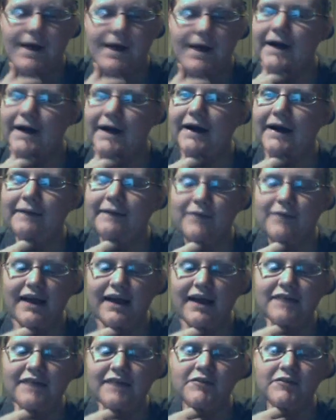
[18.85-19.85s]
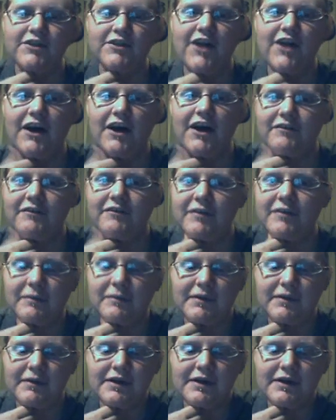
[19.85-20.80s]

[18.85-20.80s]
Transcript: I have a lot of them,